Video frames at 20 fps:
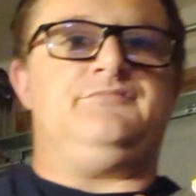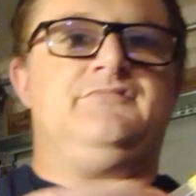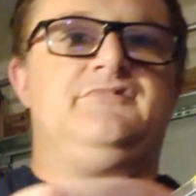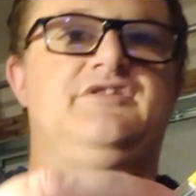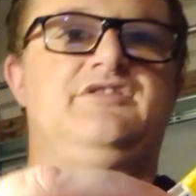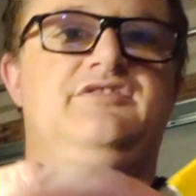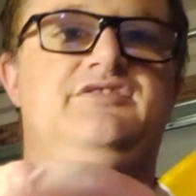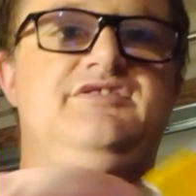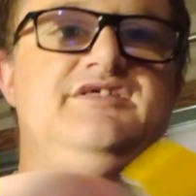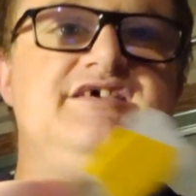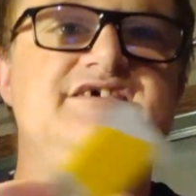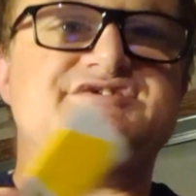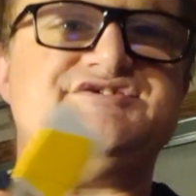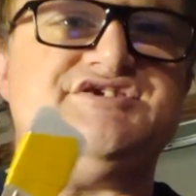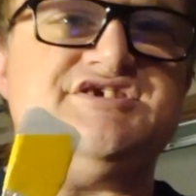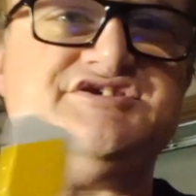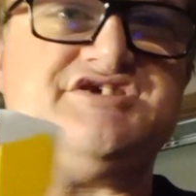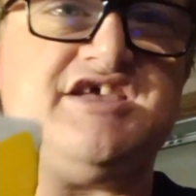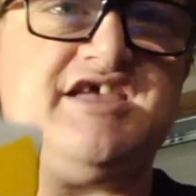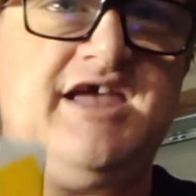
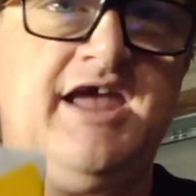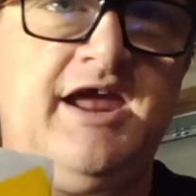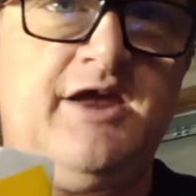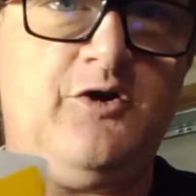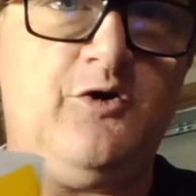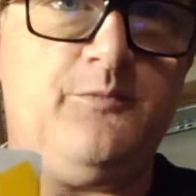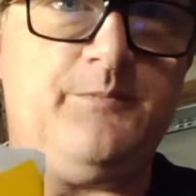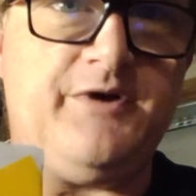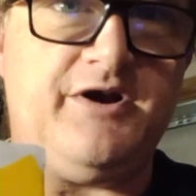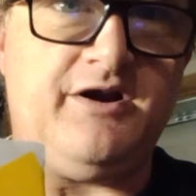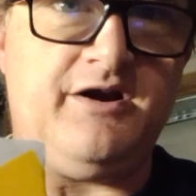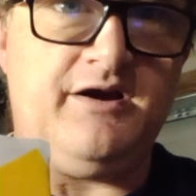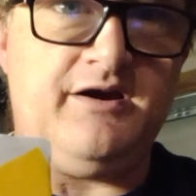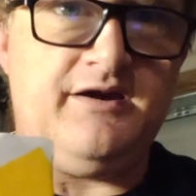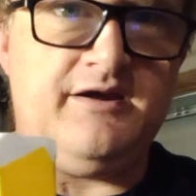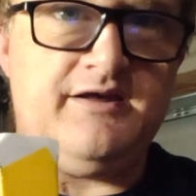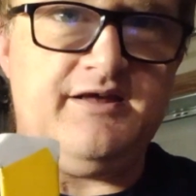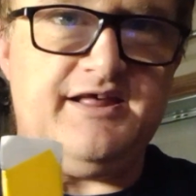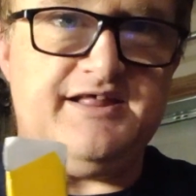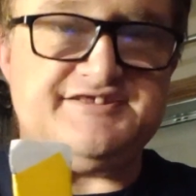This is a can opener.
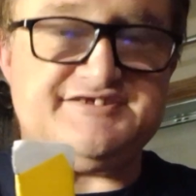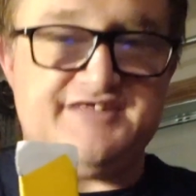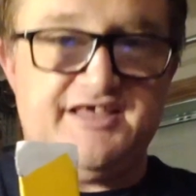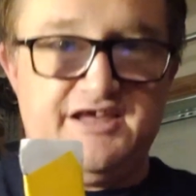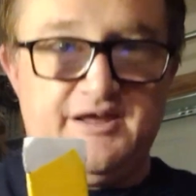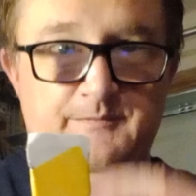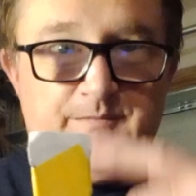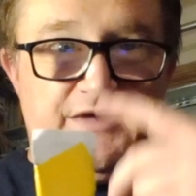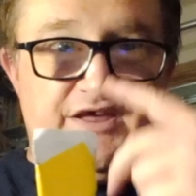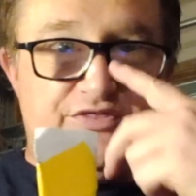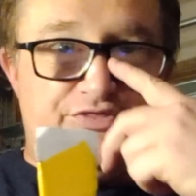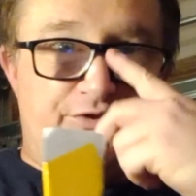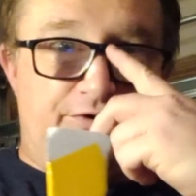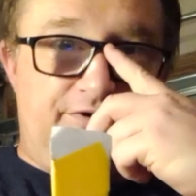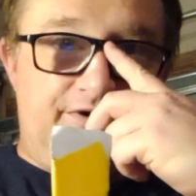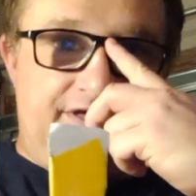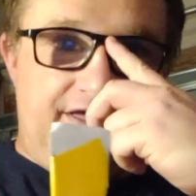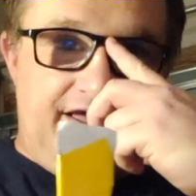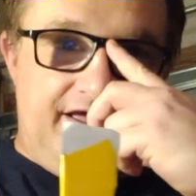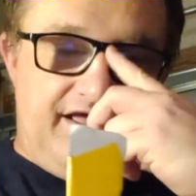It's like a
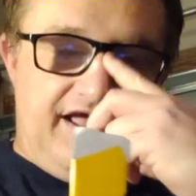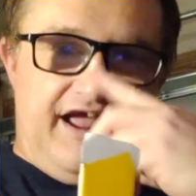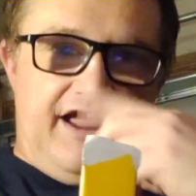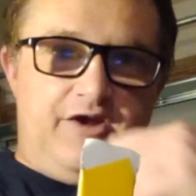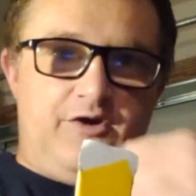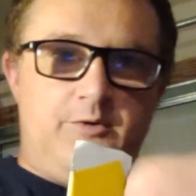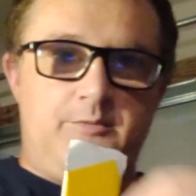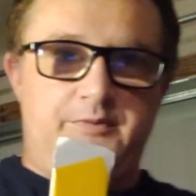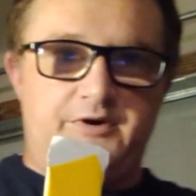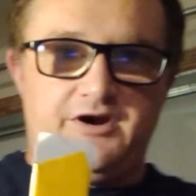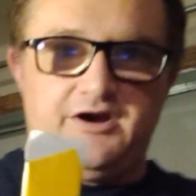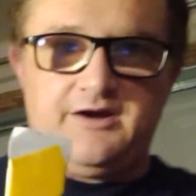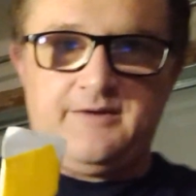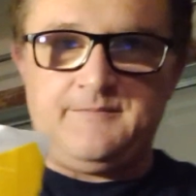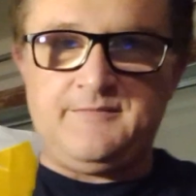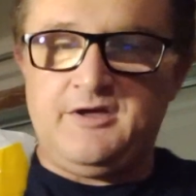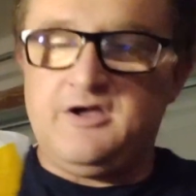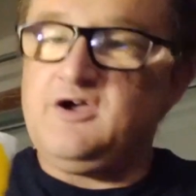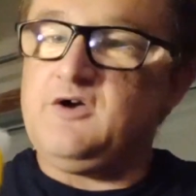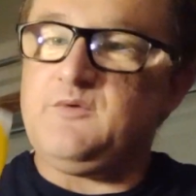P38 can
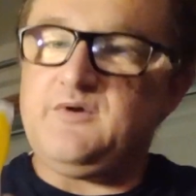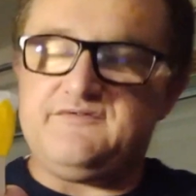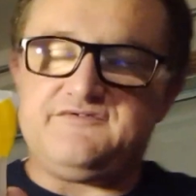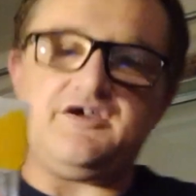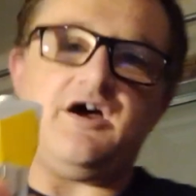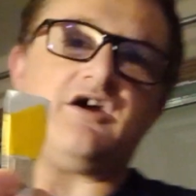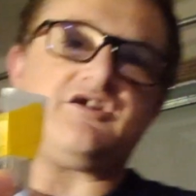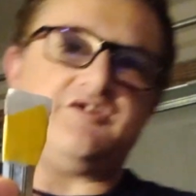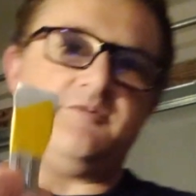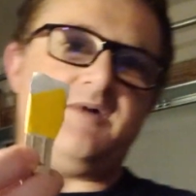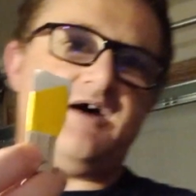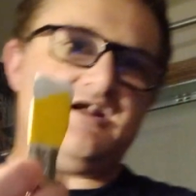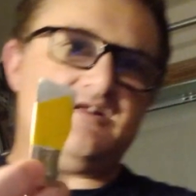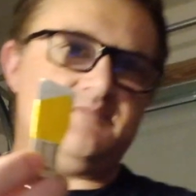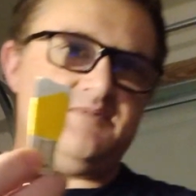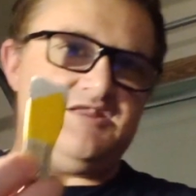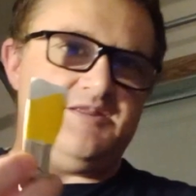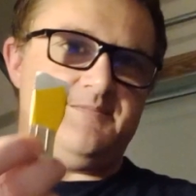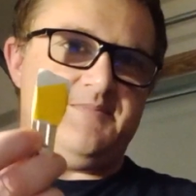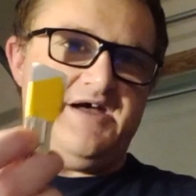opener. We've talked about
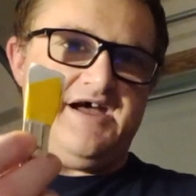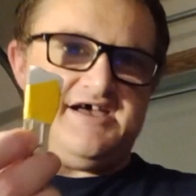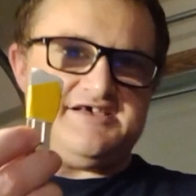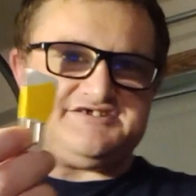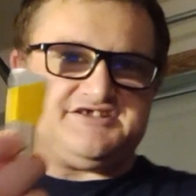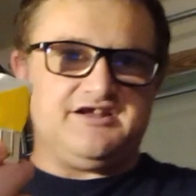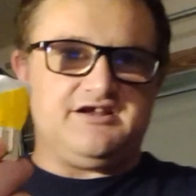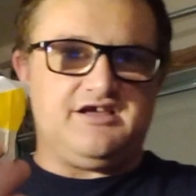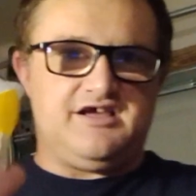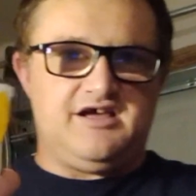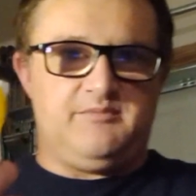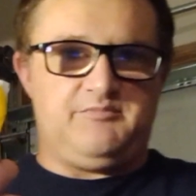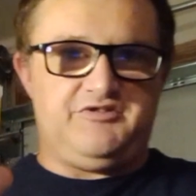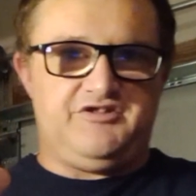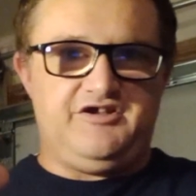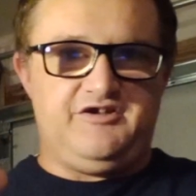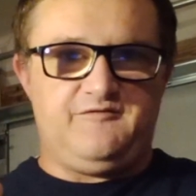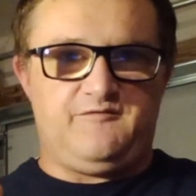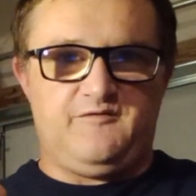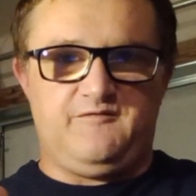them in the past in a couple
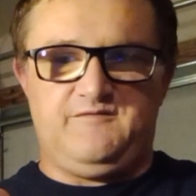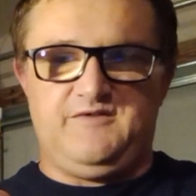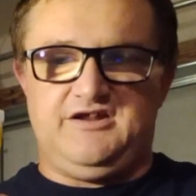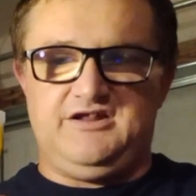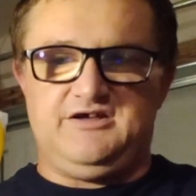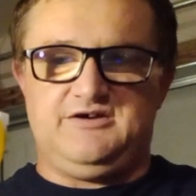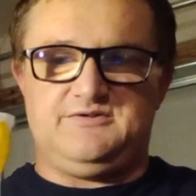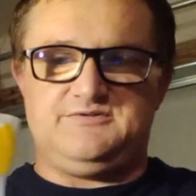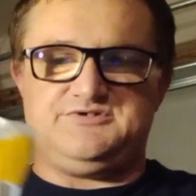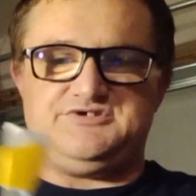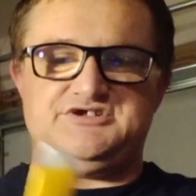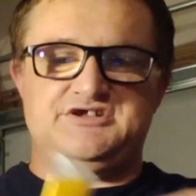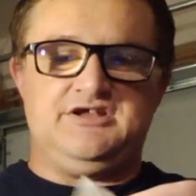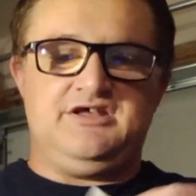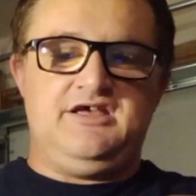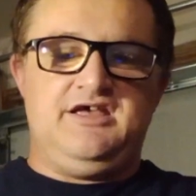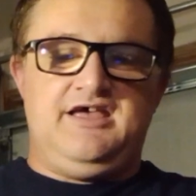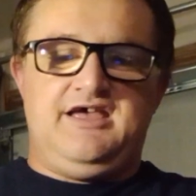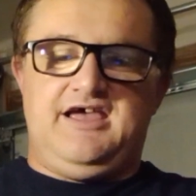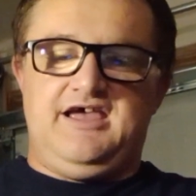of different videos.
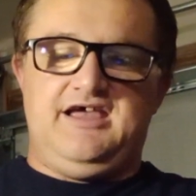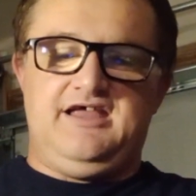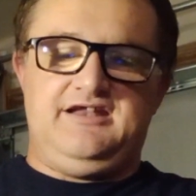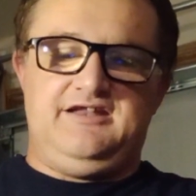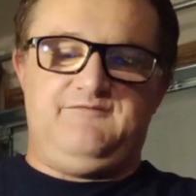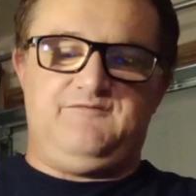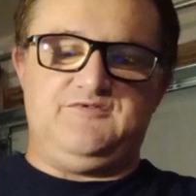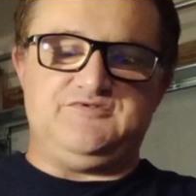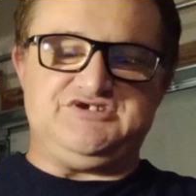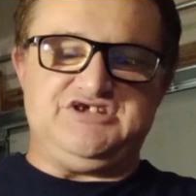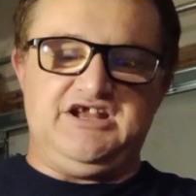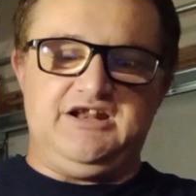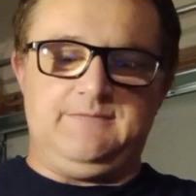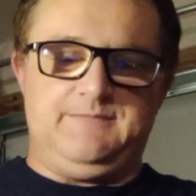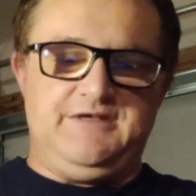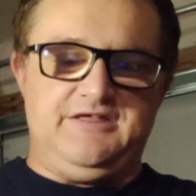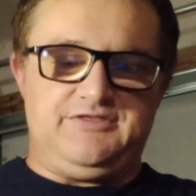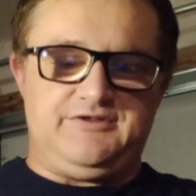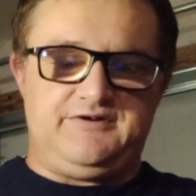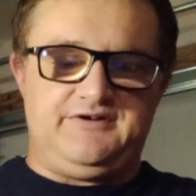And if you've seen a
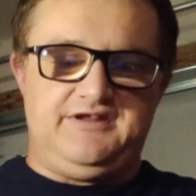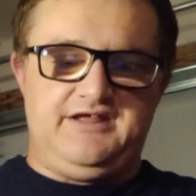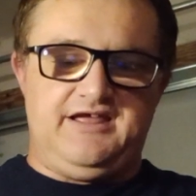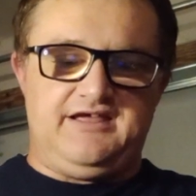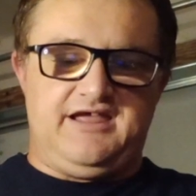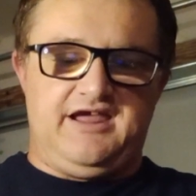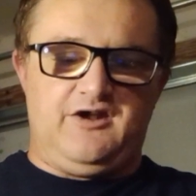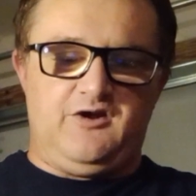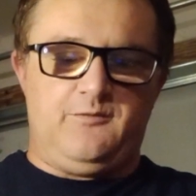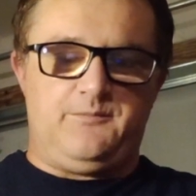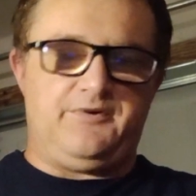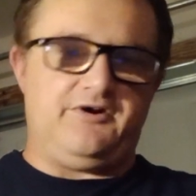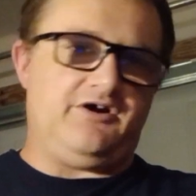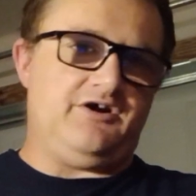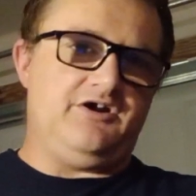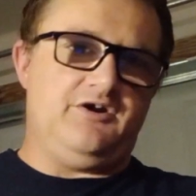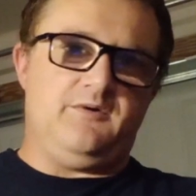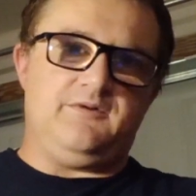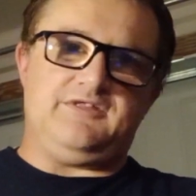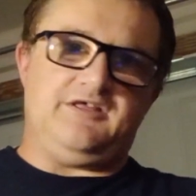P38 can opener,
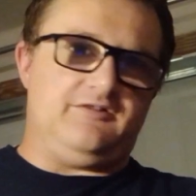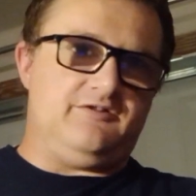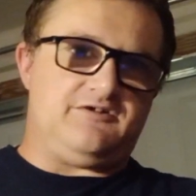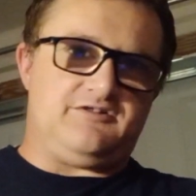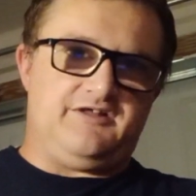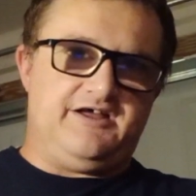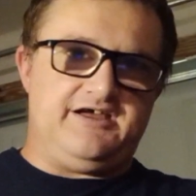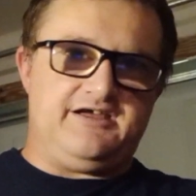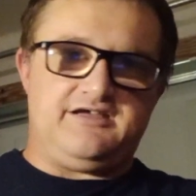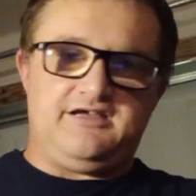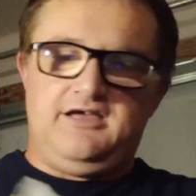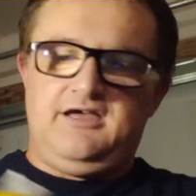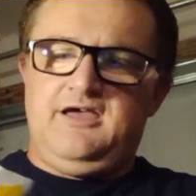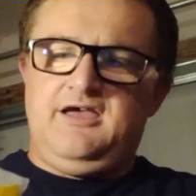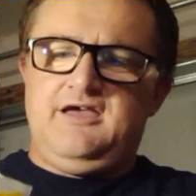you know what they look like.